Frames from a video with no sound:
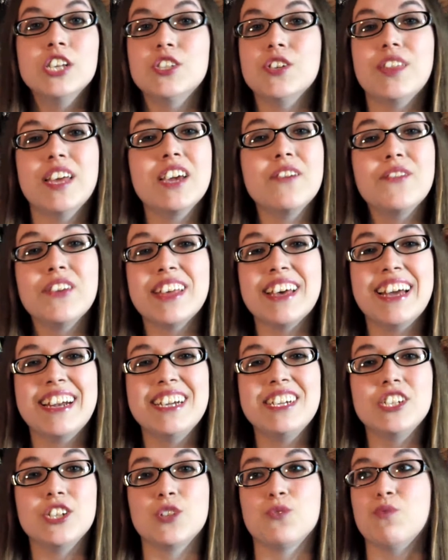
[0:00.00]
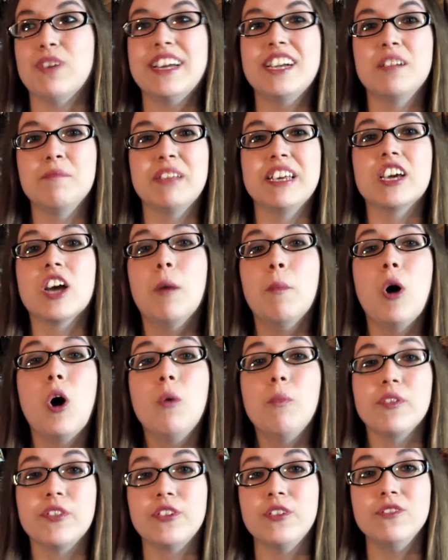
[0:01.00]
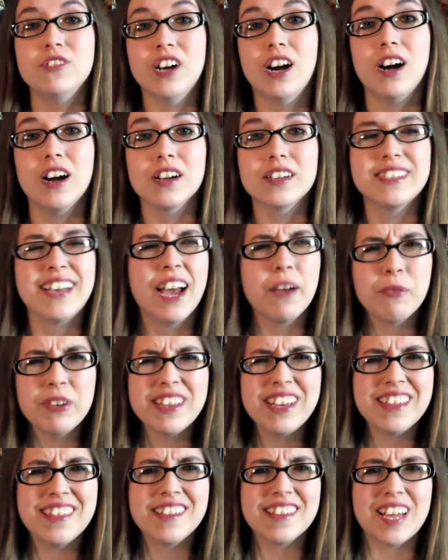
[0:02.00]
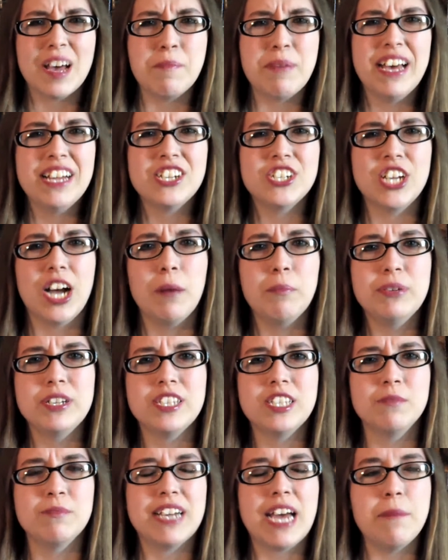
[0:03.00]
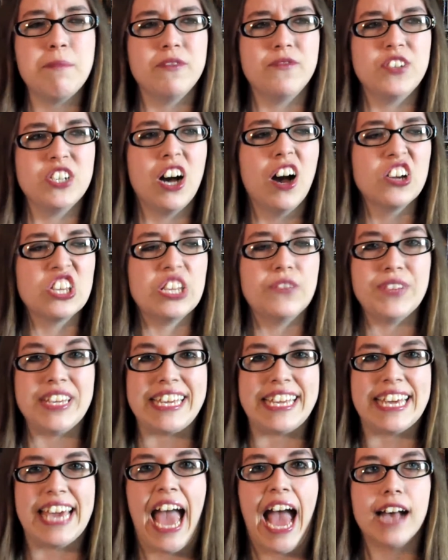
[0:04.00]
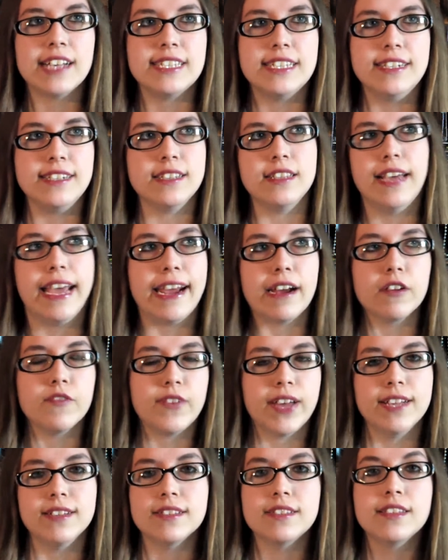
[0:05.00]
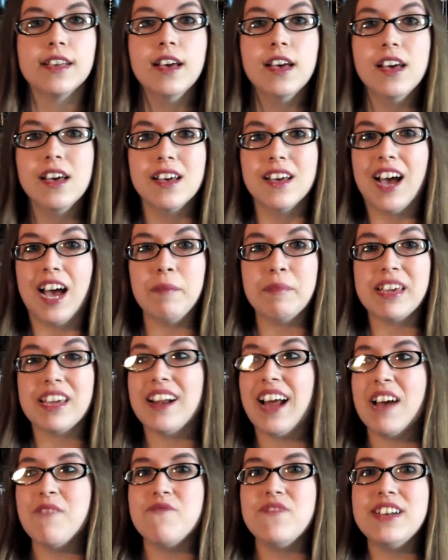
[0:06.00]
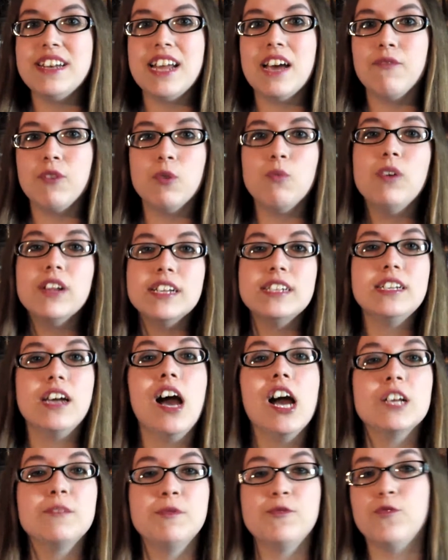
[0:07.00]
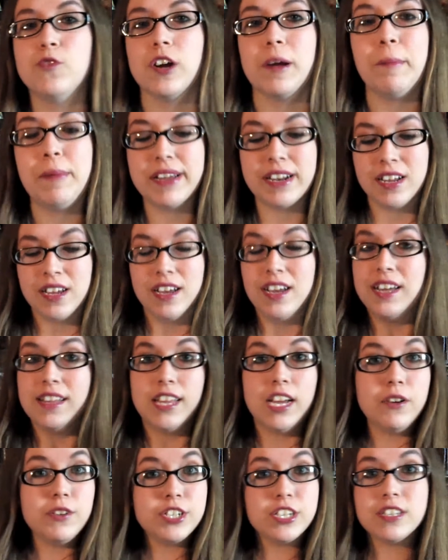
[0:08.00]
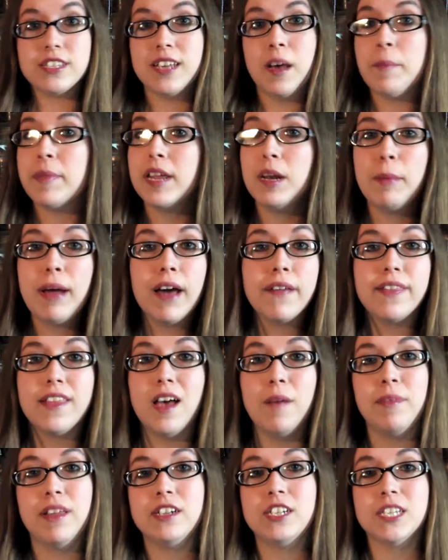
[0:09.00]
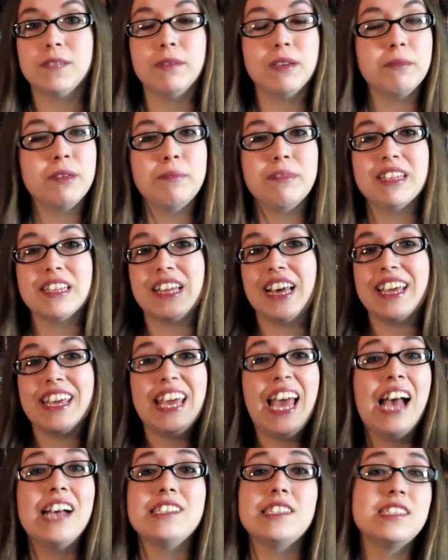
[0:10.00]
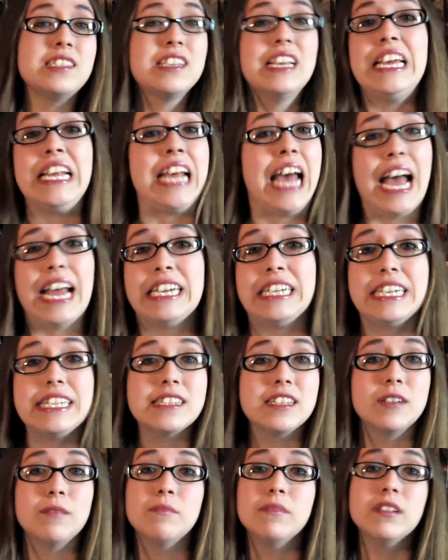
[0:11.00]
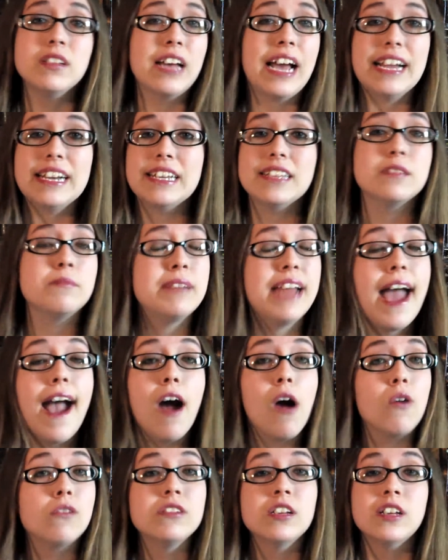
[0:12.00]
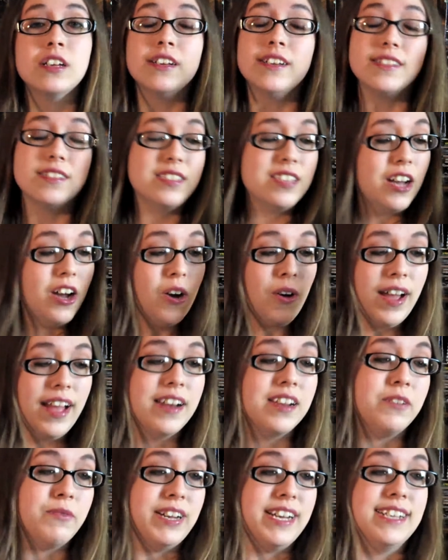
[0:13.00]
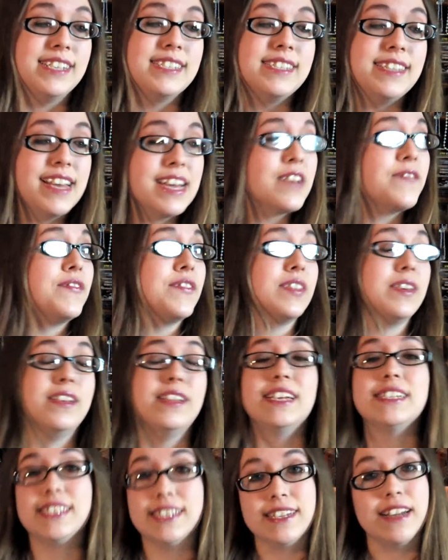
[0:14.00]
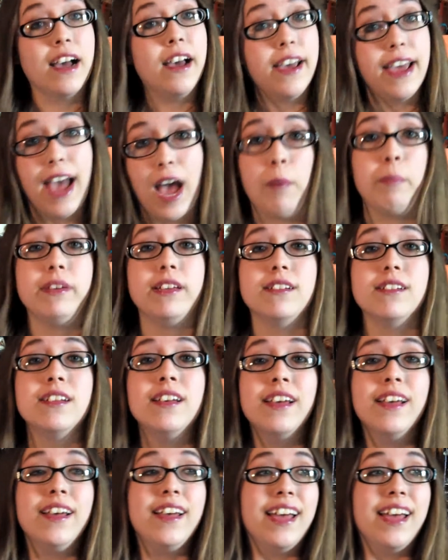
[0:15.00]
So thankfully I didn't just randomly come home with 2 dogs. I really think that pet shop put some type of dog-loving gas into the air vents. I mean, I've never wanted dogs before, but there was just something about them that just made me be like, yes, I need them. I need them now. So anyways, thankfully that did not happen.